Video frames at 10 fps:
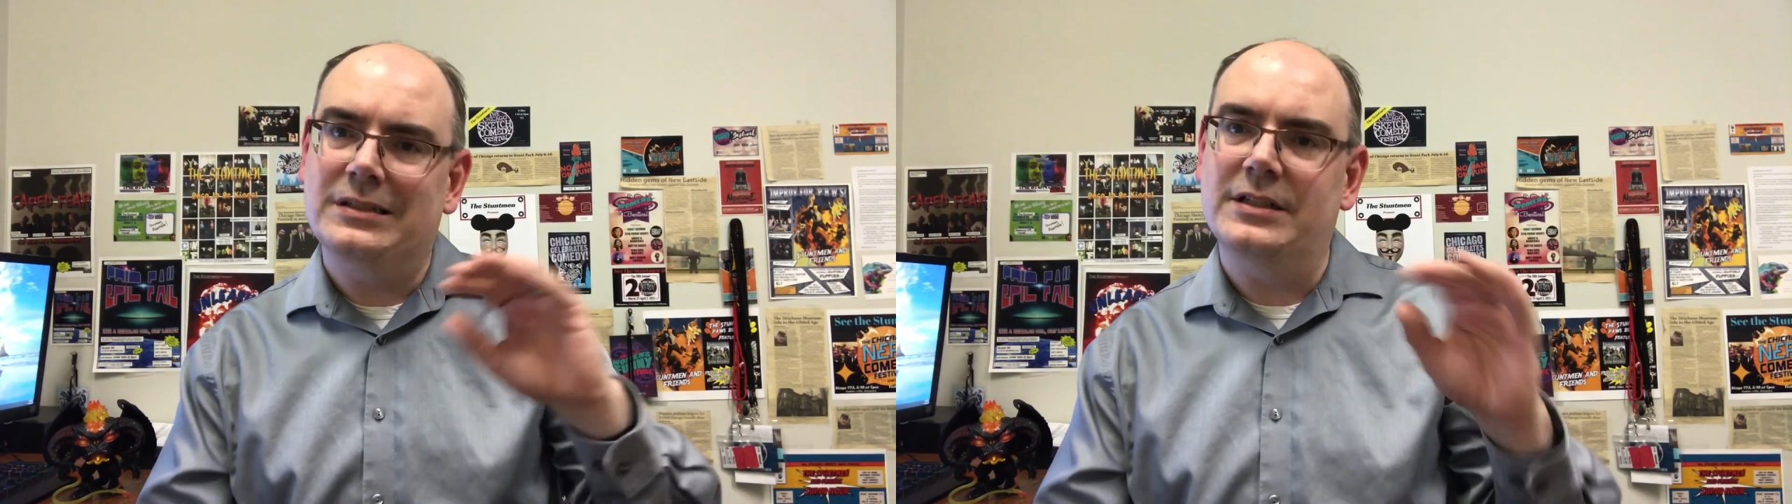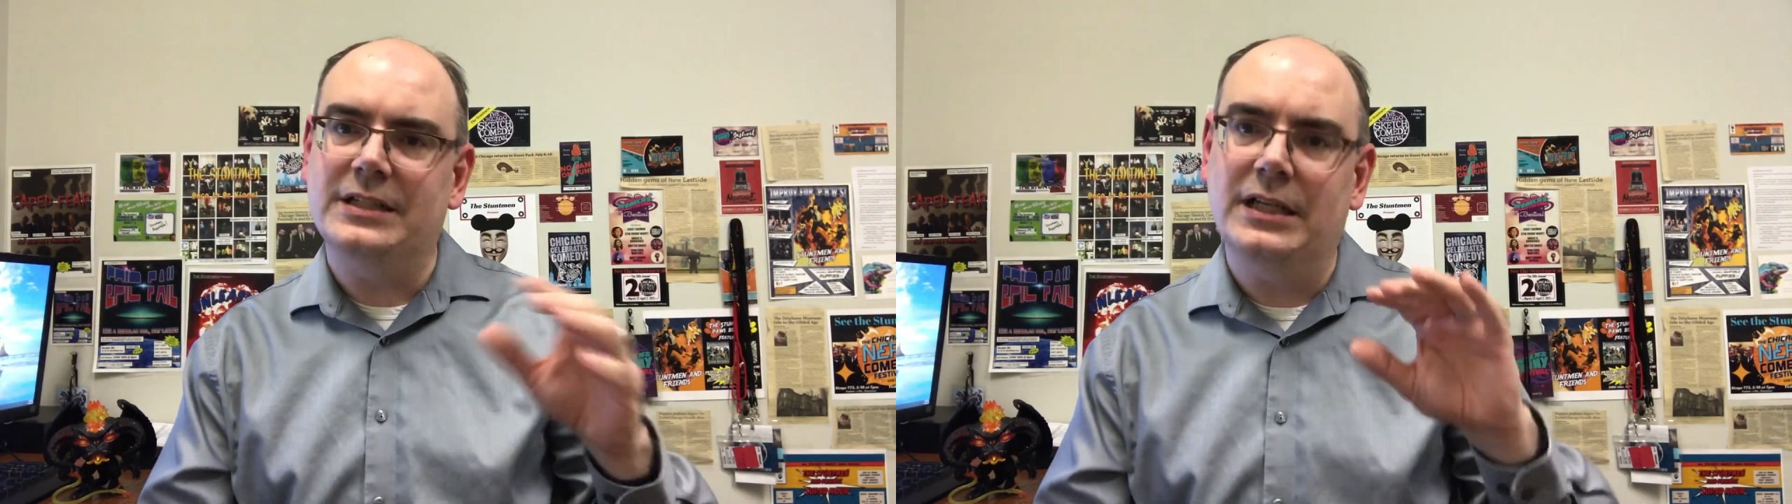
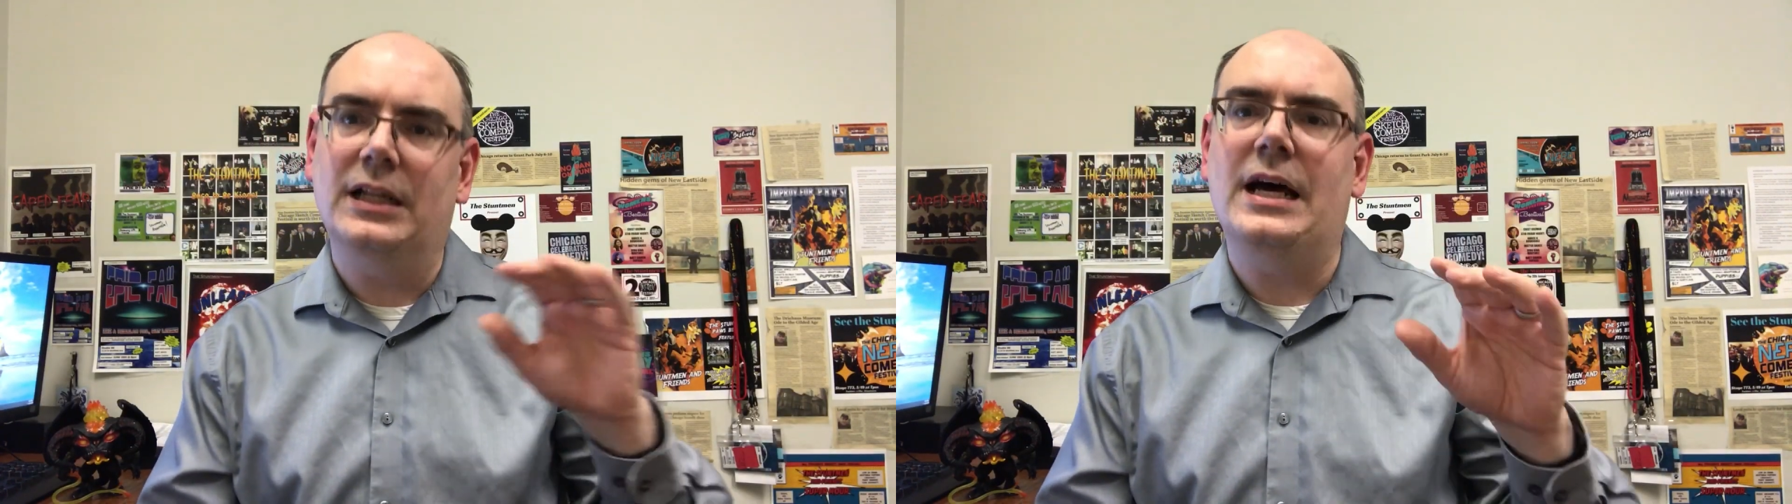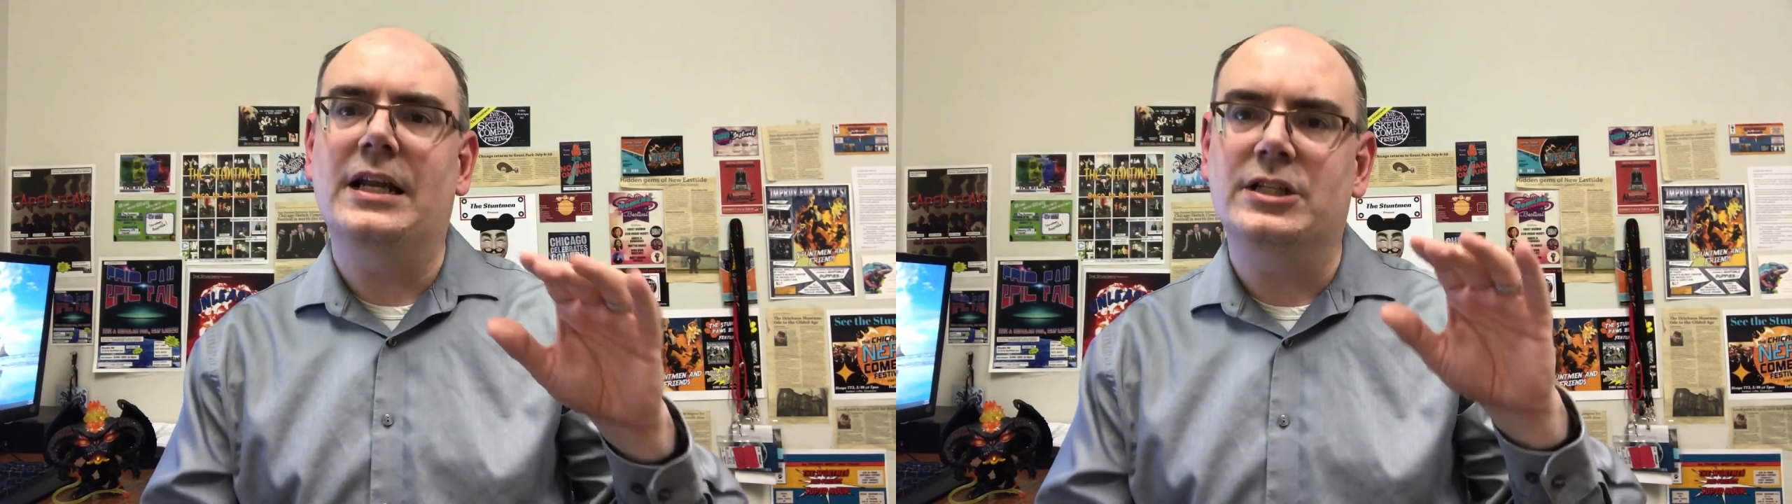Doesn't get
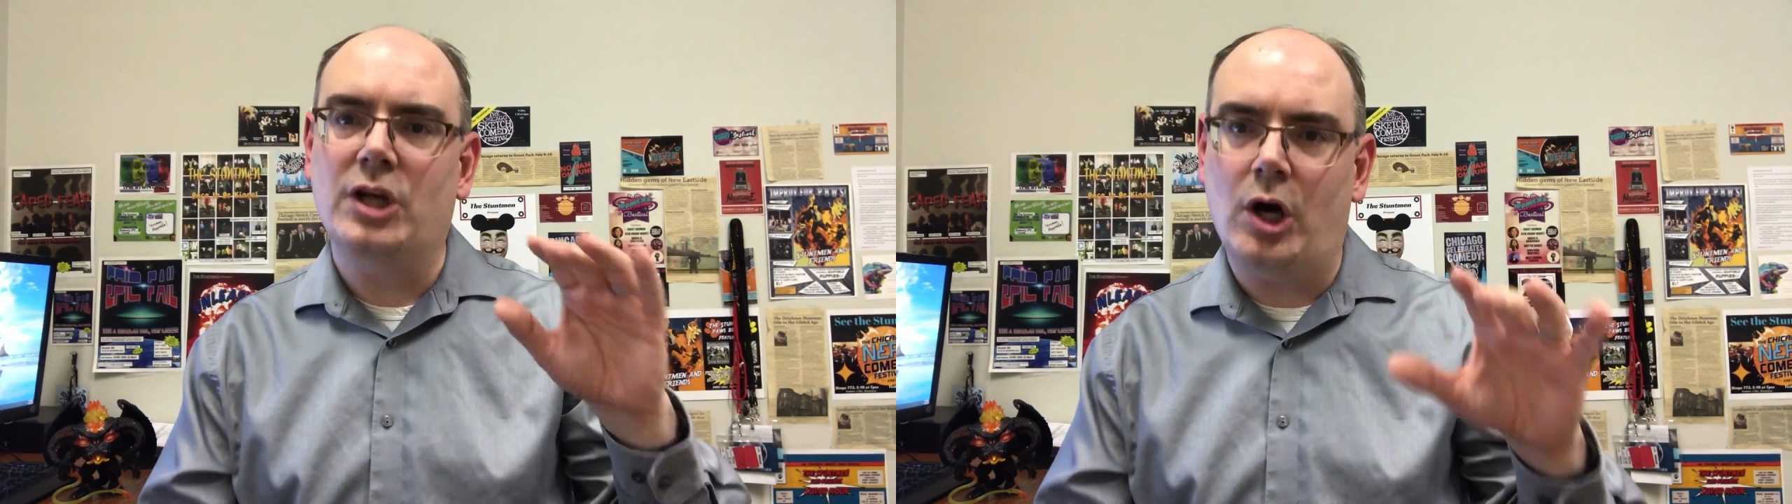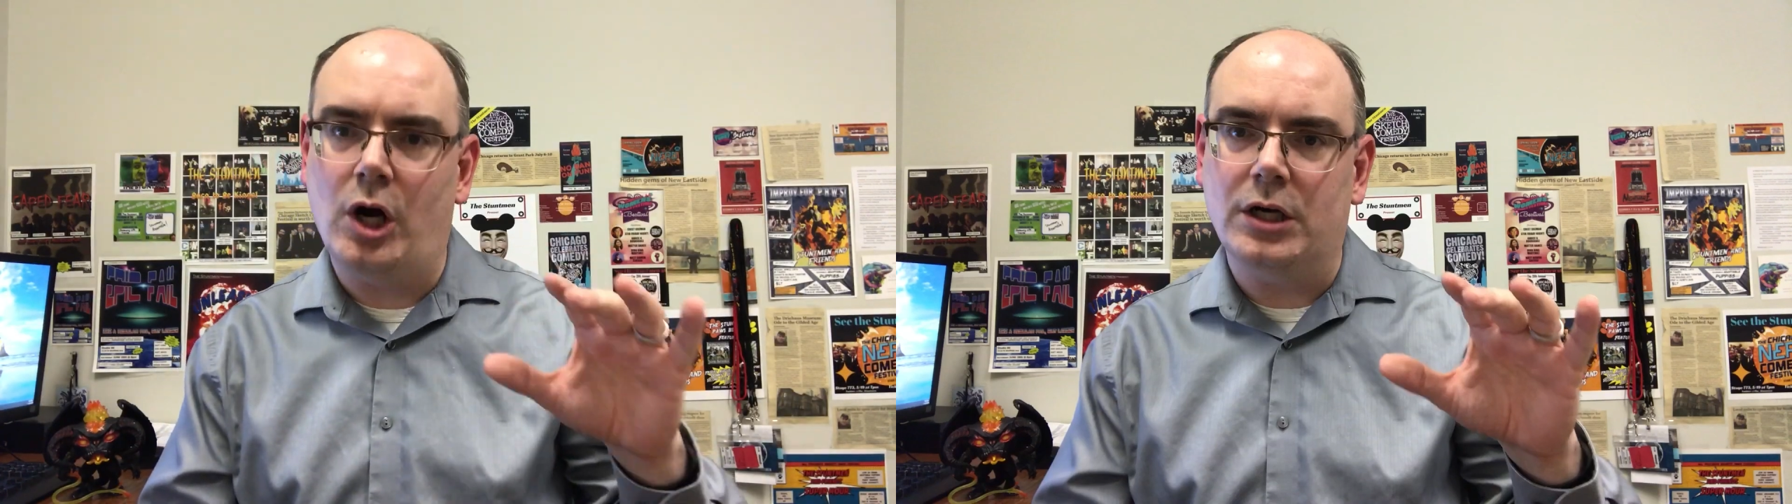a lot of
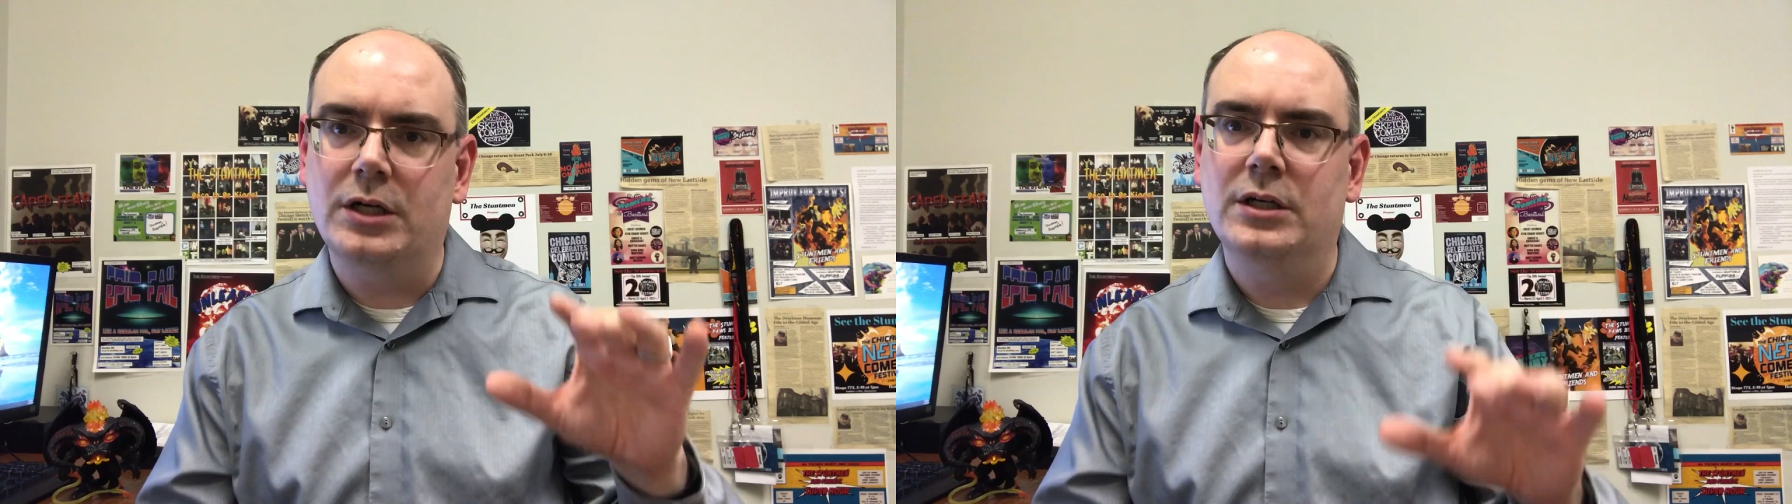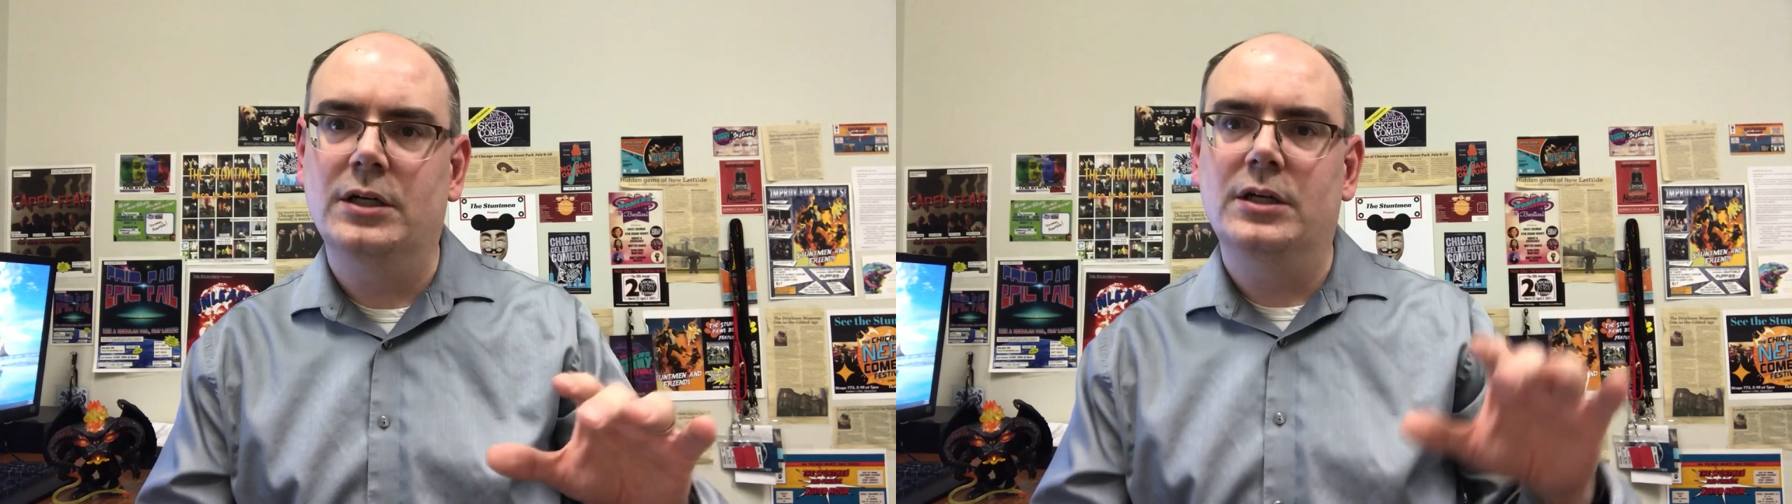
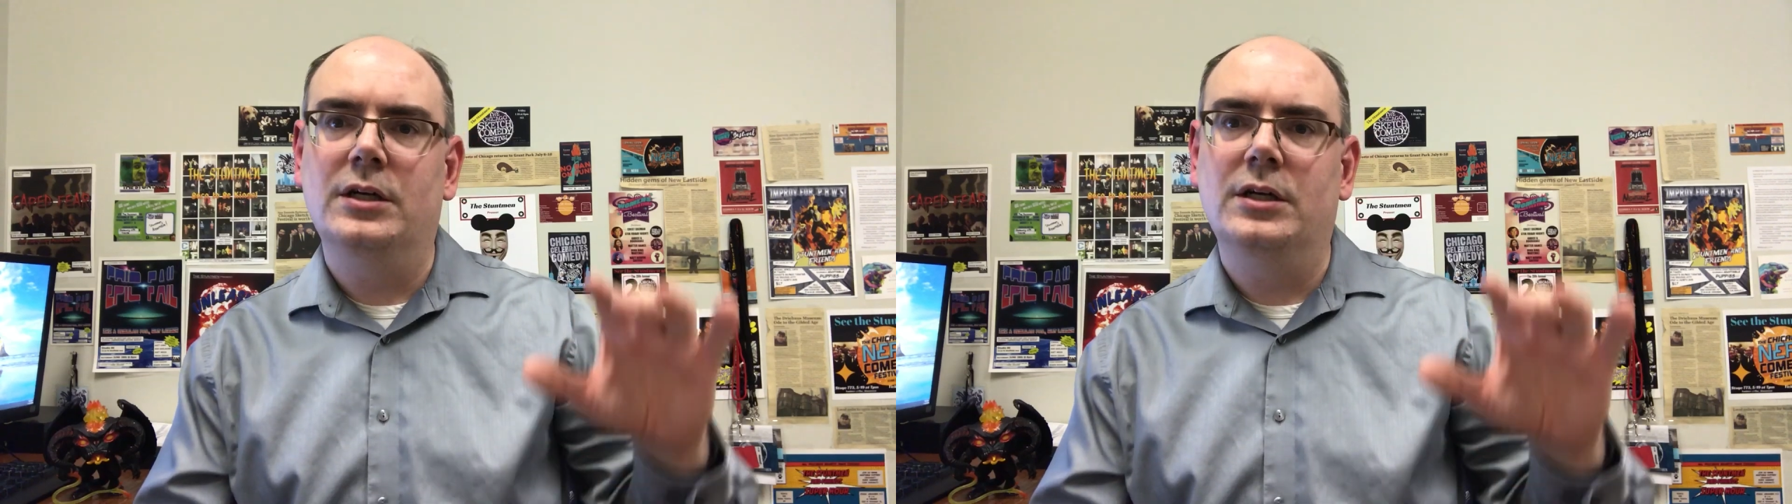talk,